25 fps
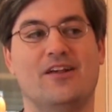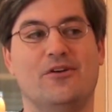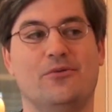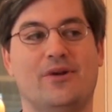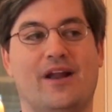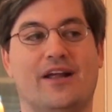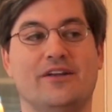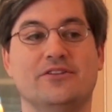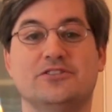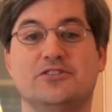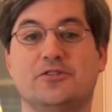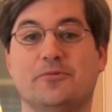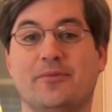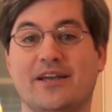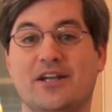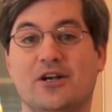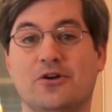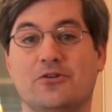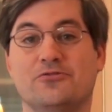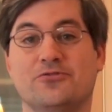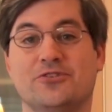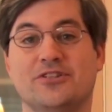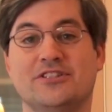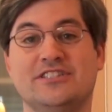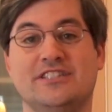When I used to make
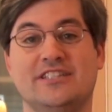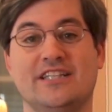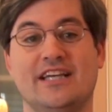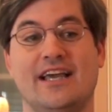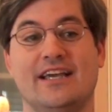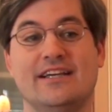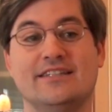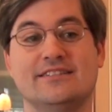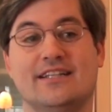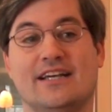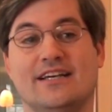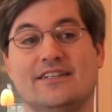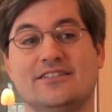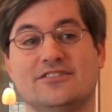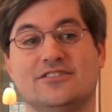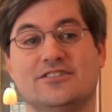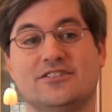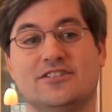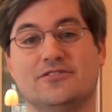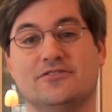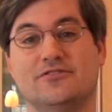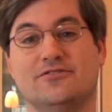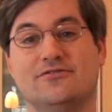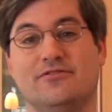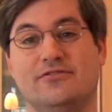over-easy eggs, I used
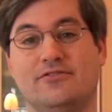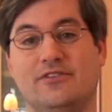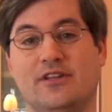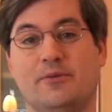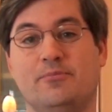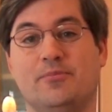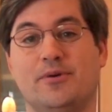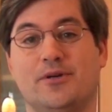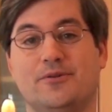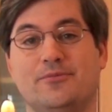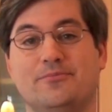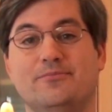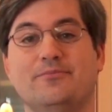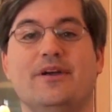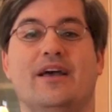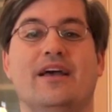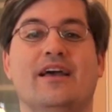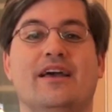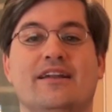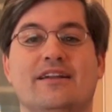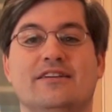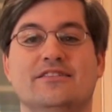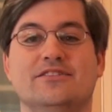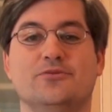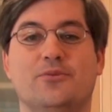to flip them,
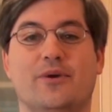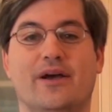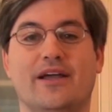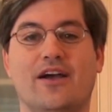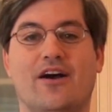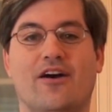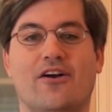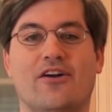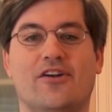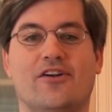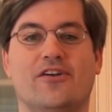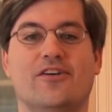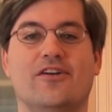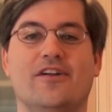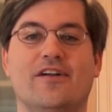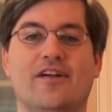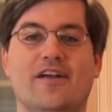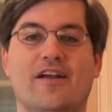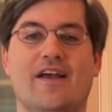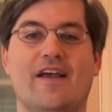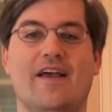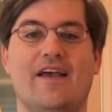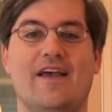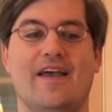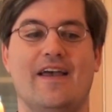and it's way harder.
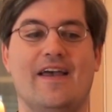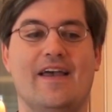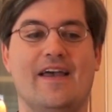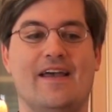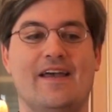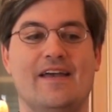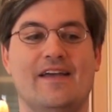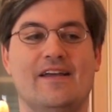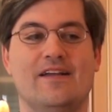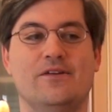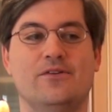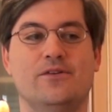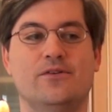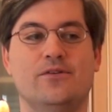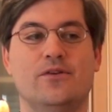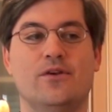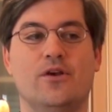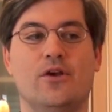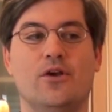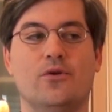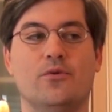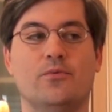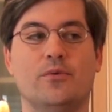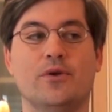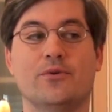And
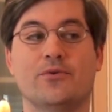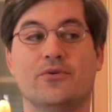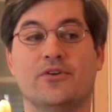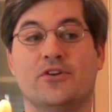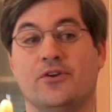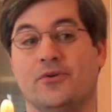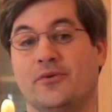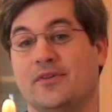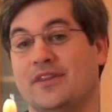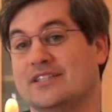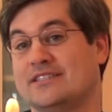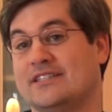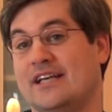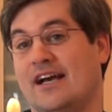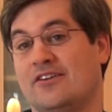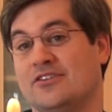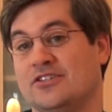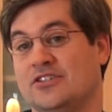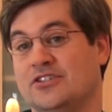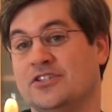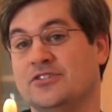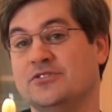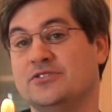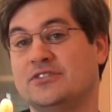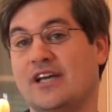we were doing this
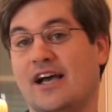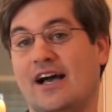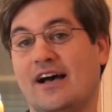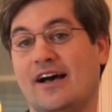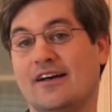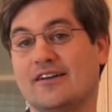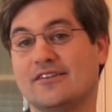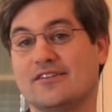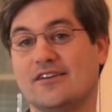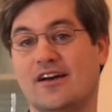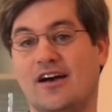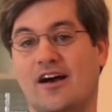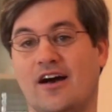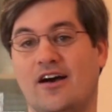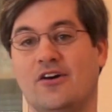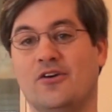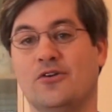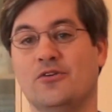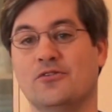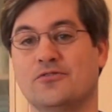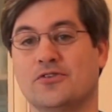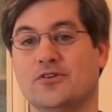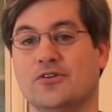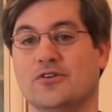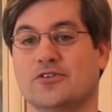out in Utah
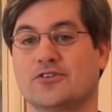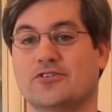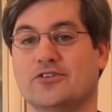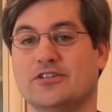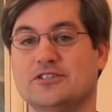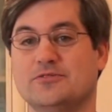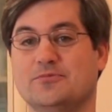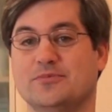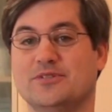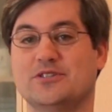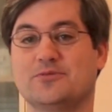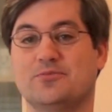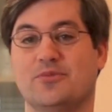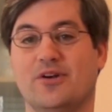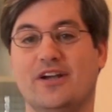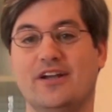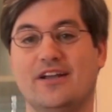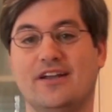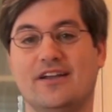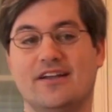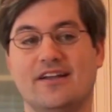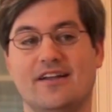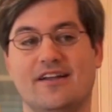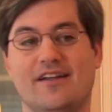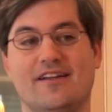over Christmas break.
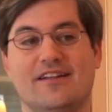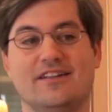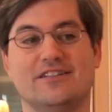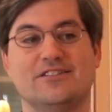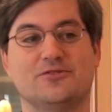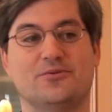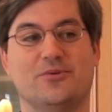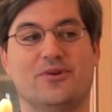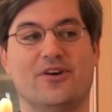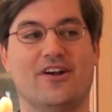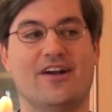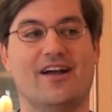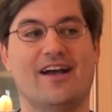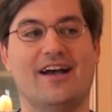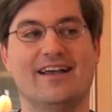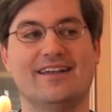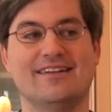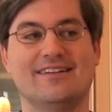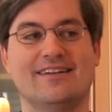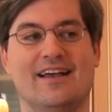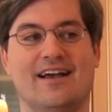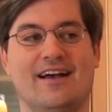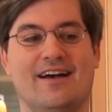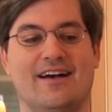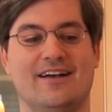It's where
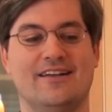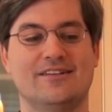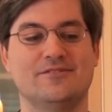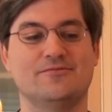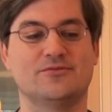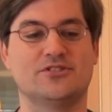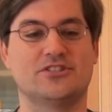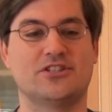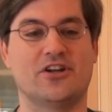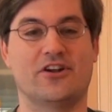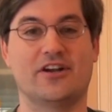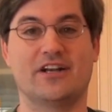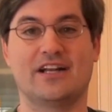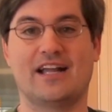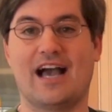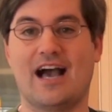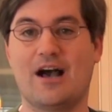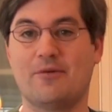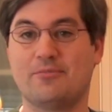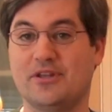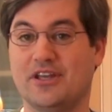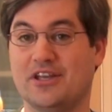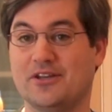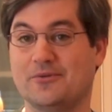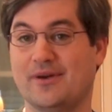I started
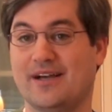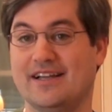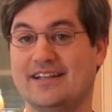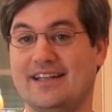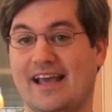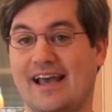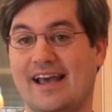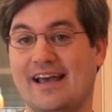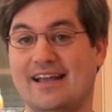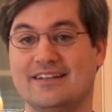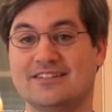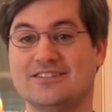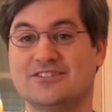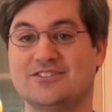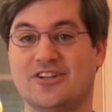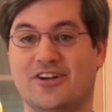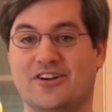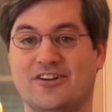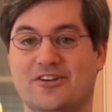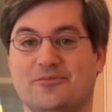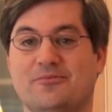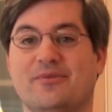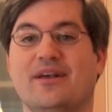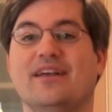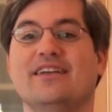copying my dad and
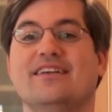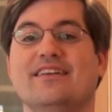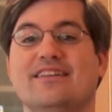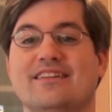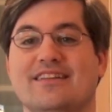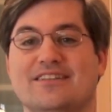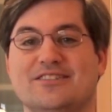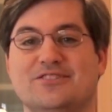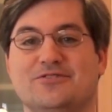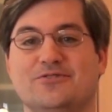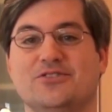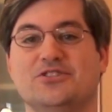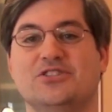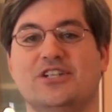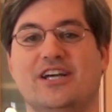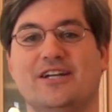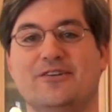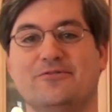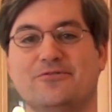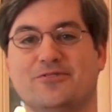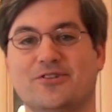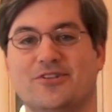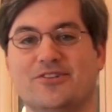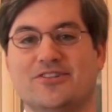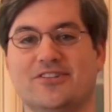started making this for
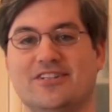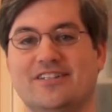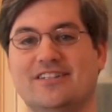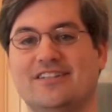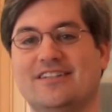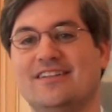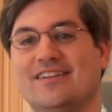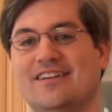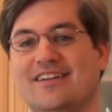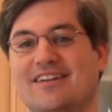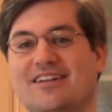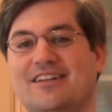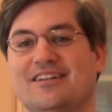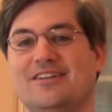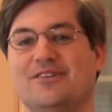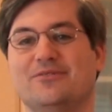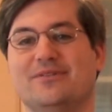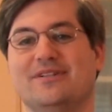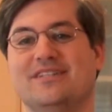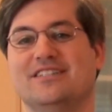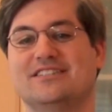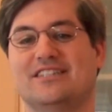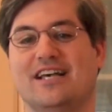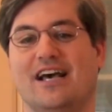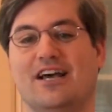Jennifer, and
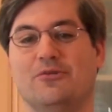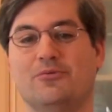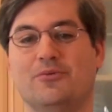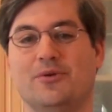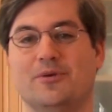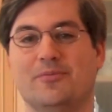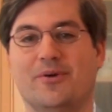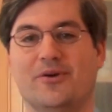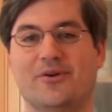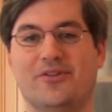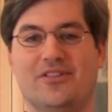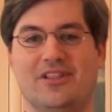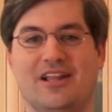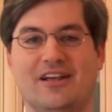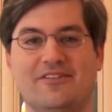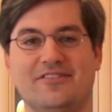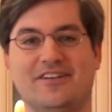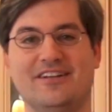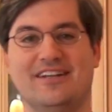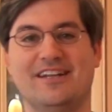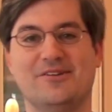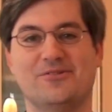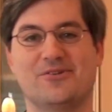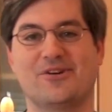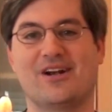we decided we both love
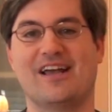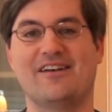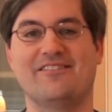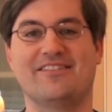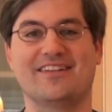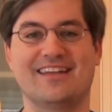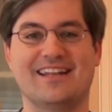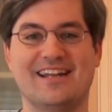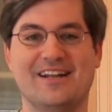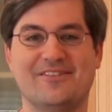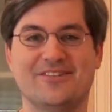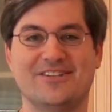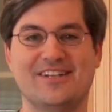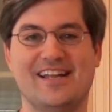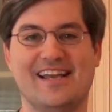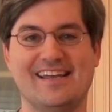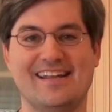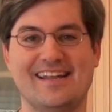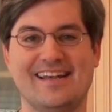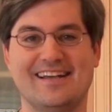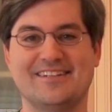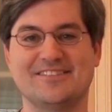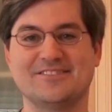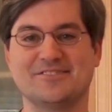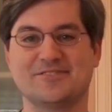it and we're having it every day
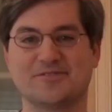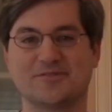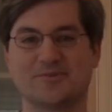now.